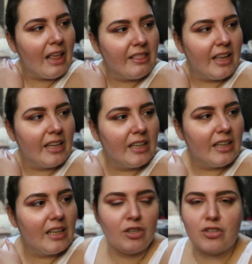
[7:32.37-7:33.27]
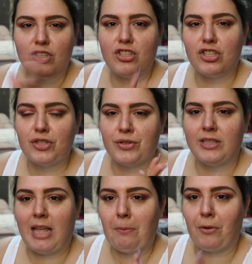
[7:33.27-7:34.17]
I think you should just
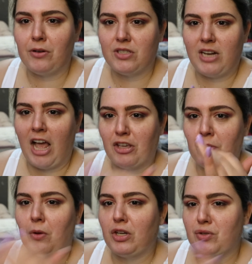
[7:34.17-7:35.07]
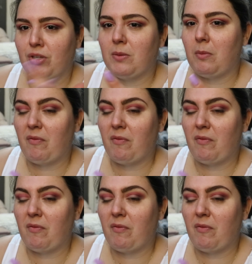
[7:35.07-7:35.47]
treat that person how you want to treat them